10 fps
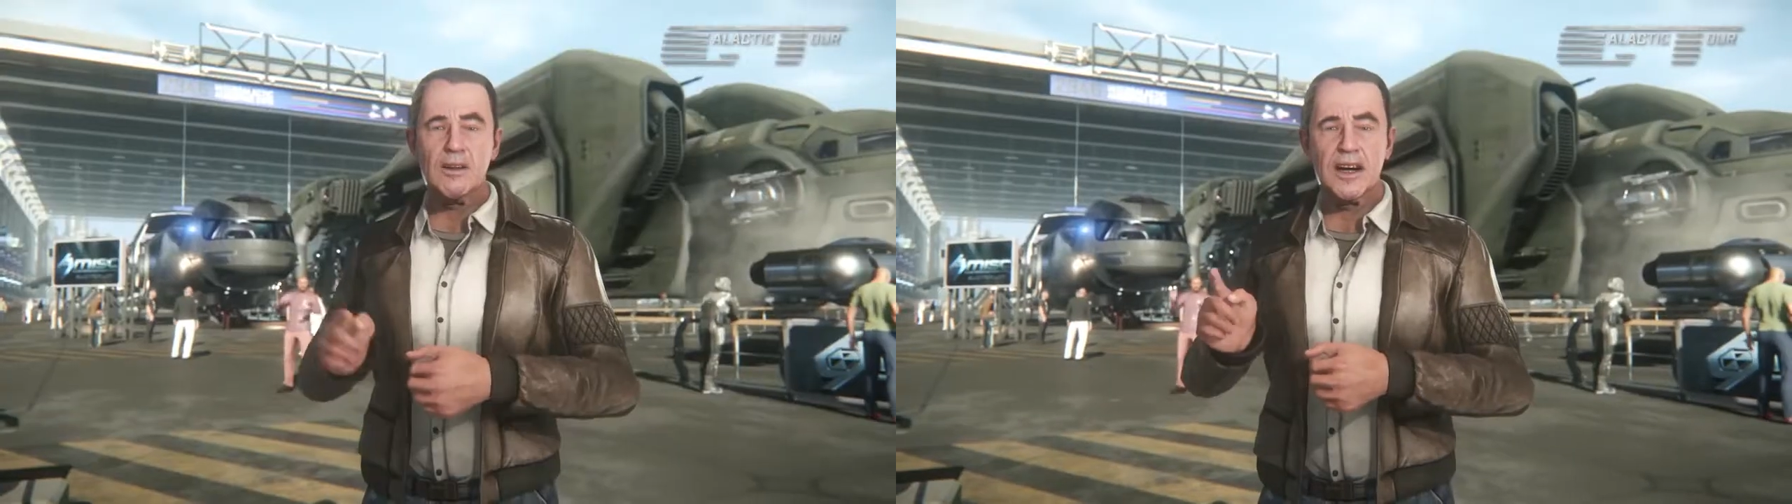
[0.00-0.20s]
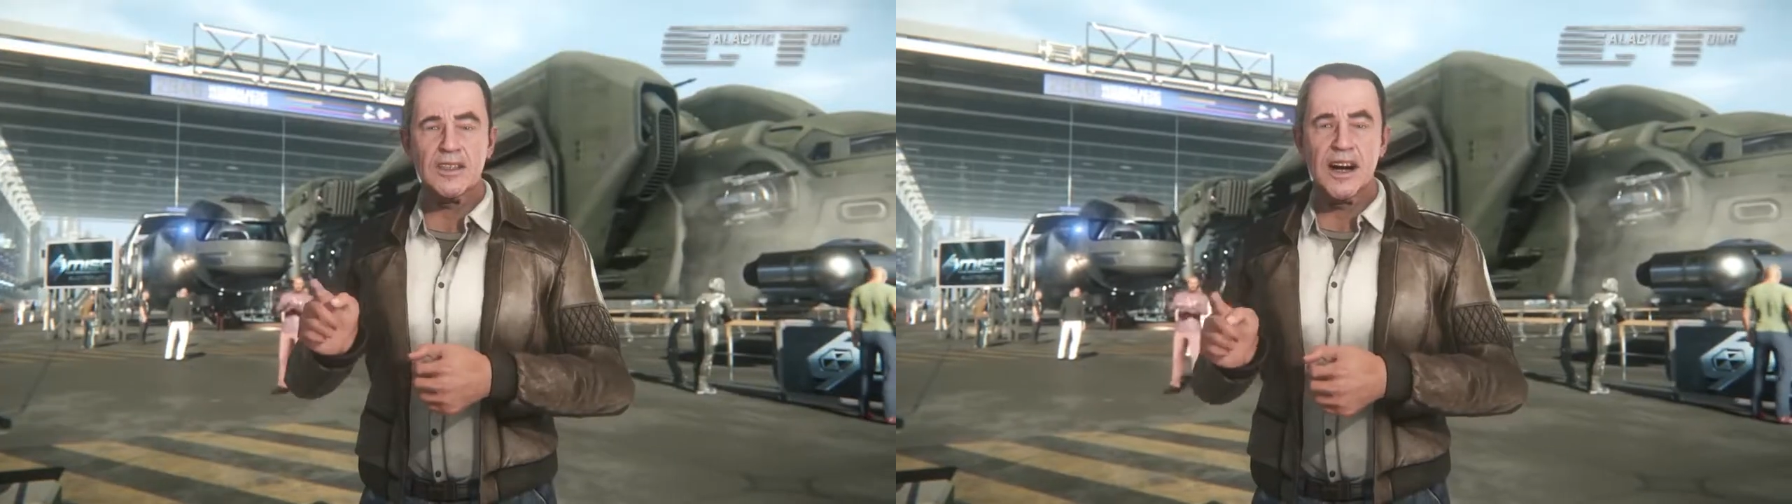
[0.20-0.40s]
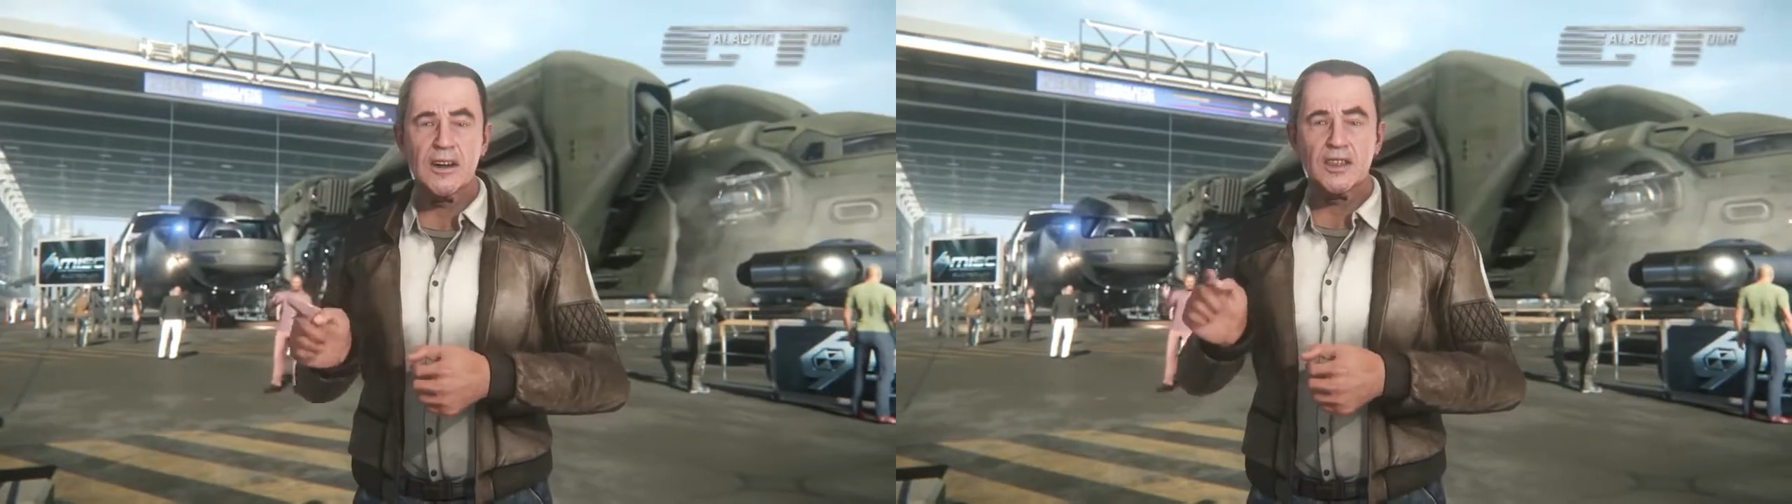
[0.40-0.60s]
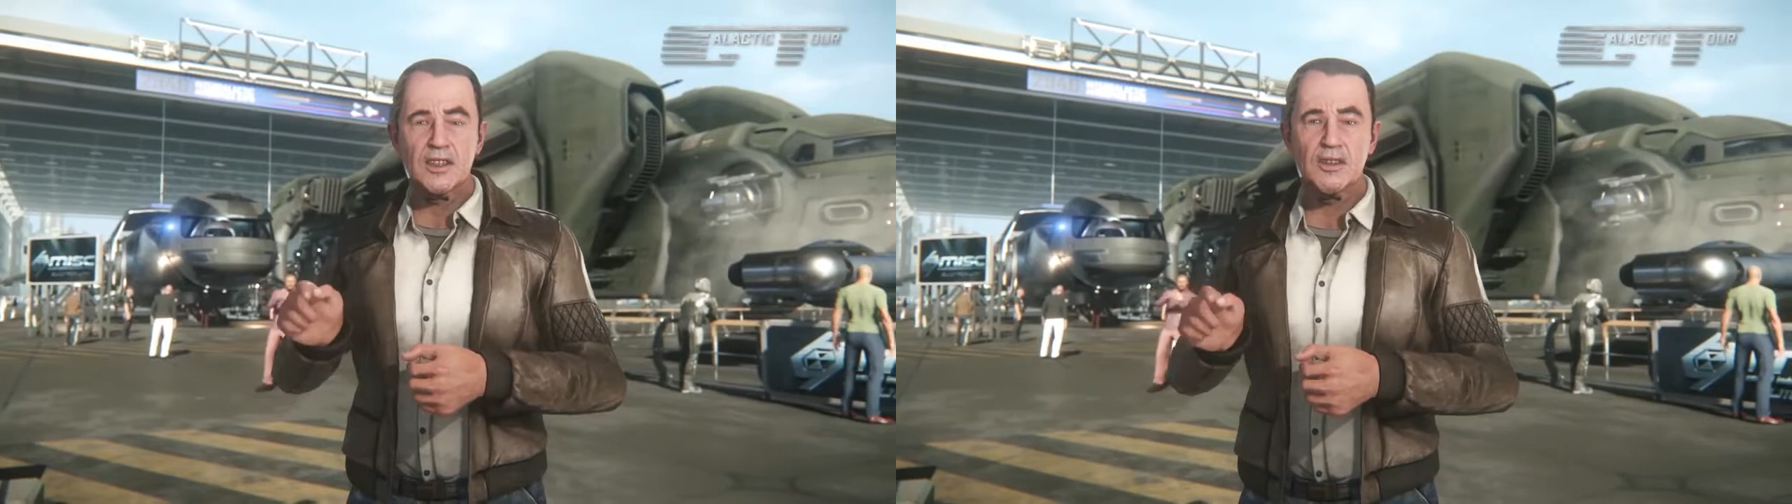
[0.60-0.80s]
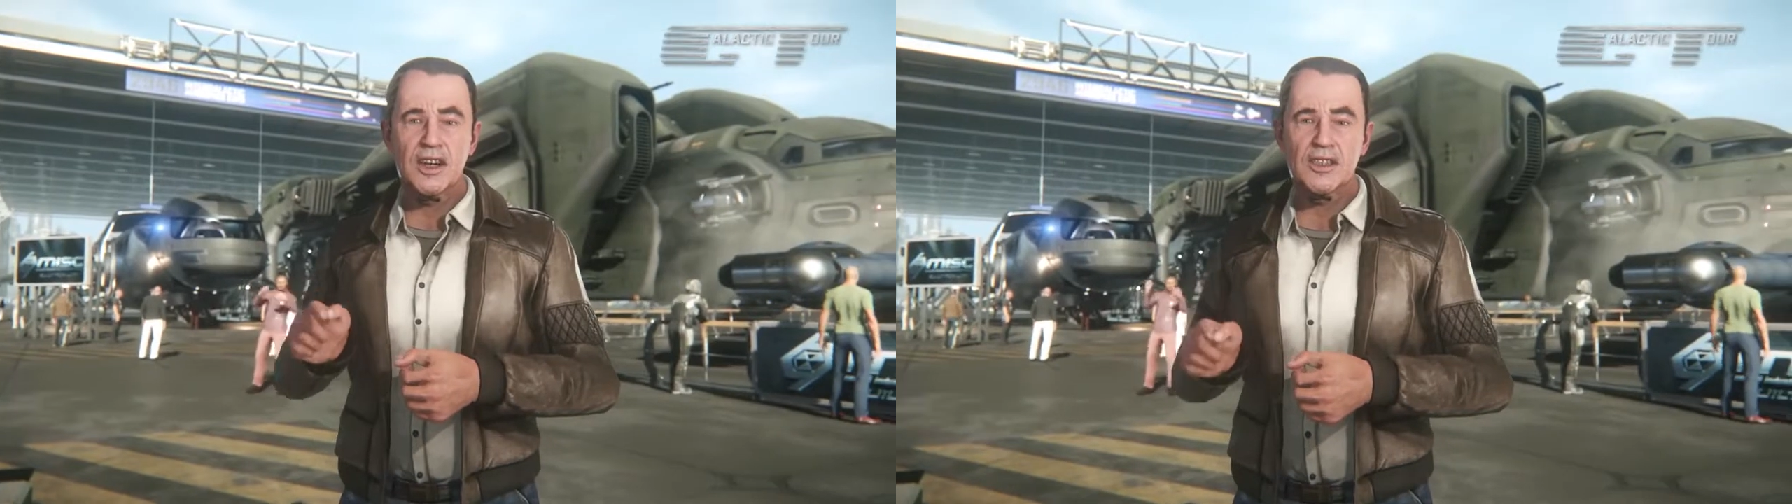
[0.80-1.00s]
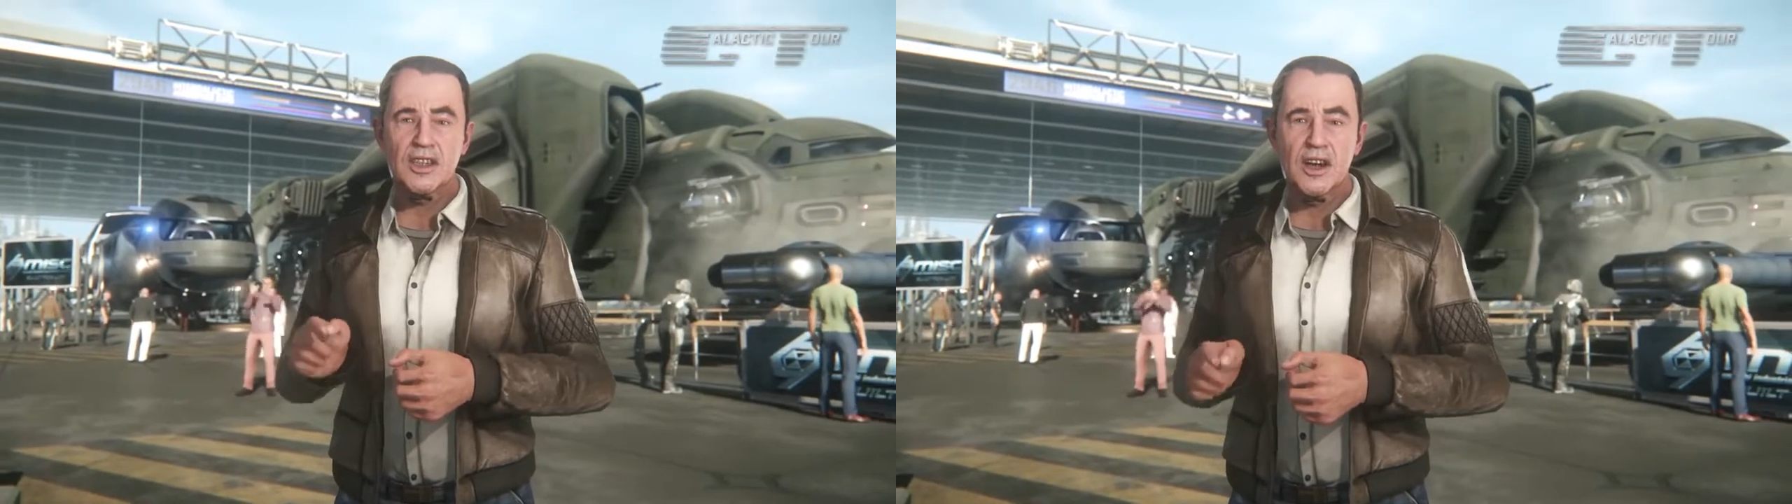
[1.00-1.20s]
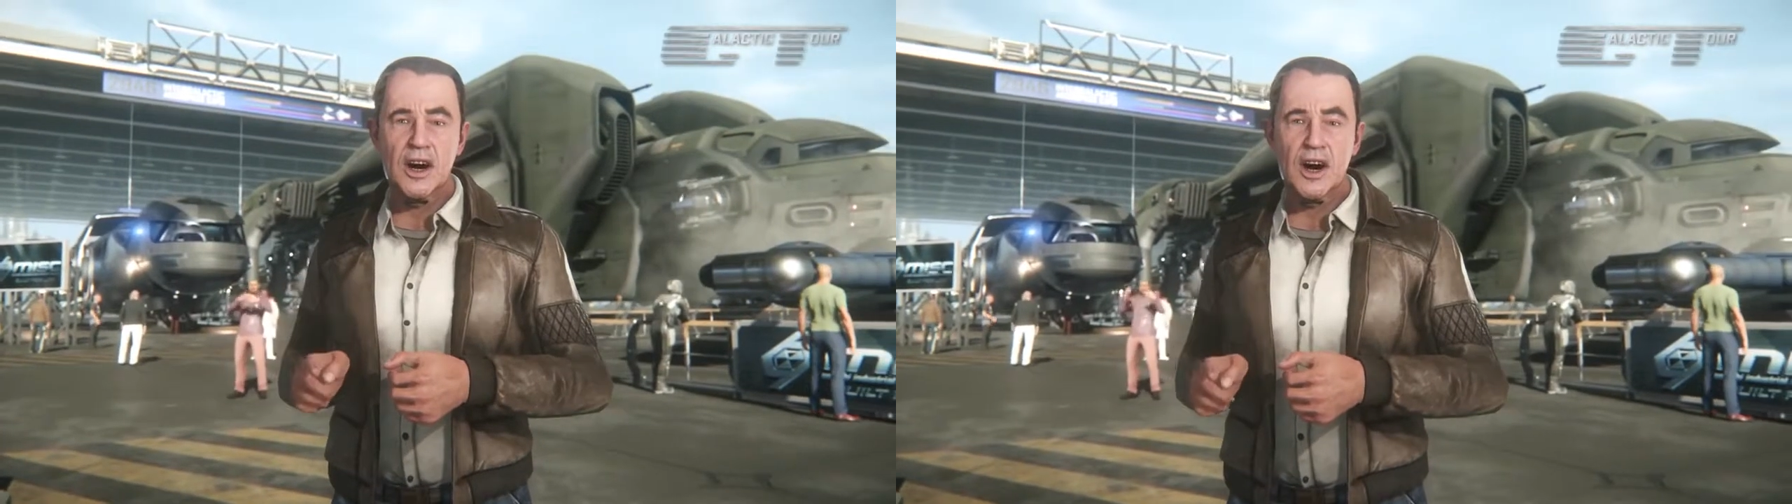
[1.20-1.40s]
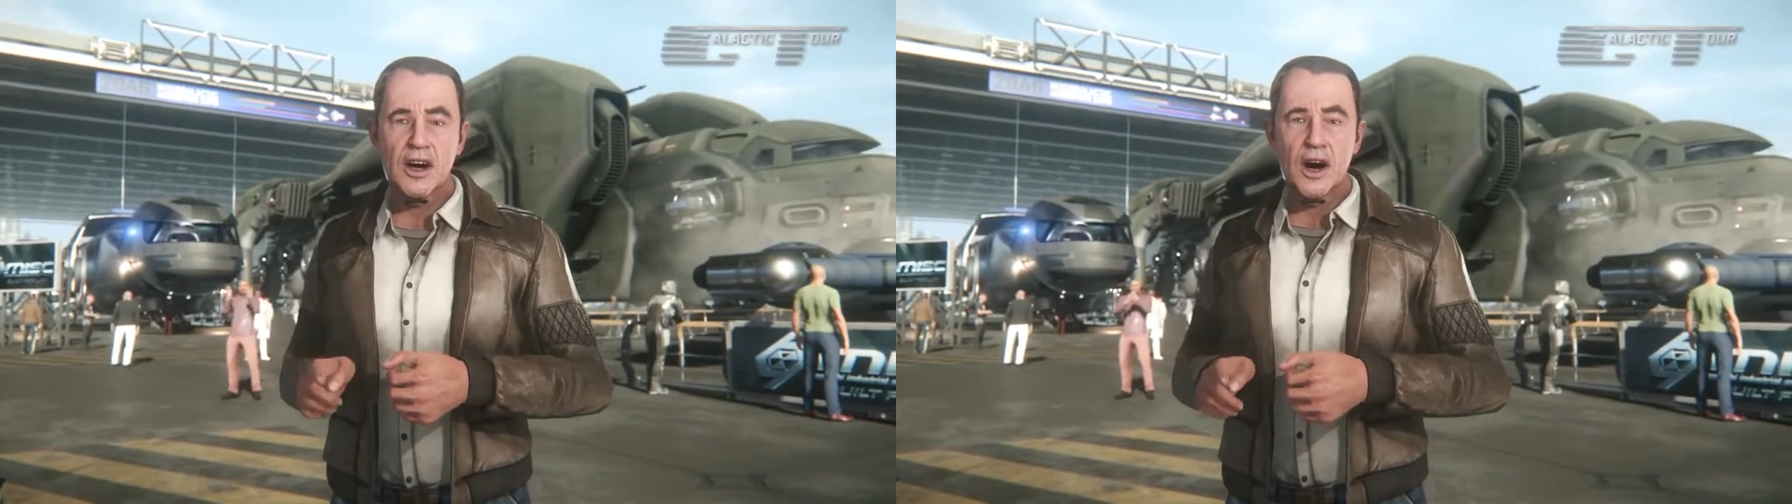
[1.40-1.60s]
That sound you just
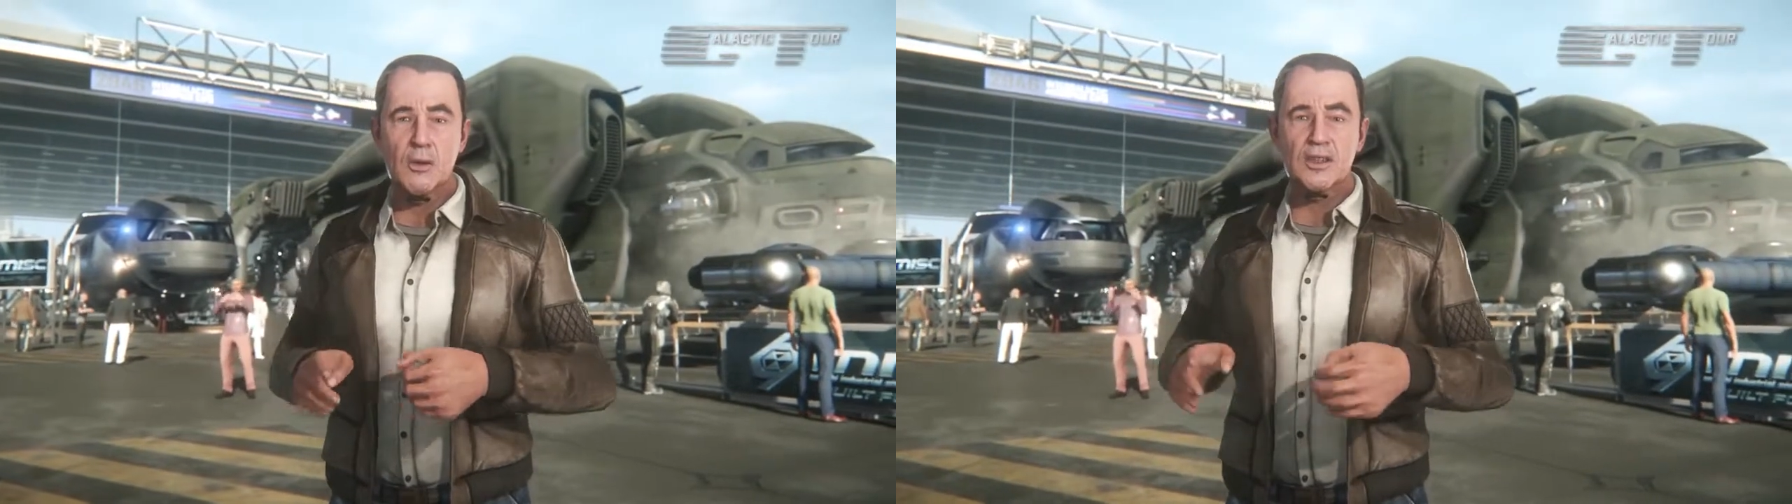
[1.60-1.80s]
heard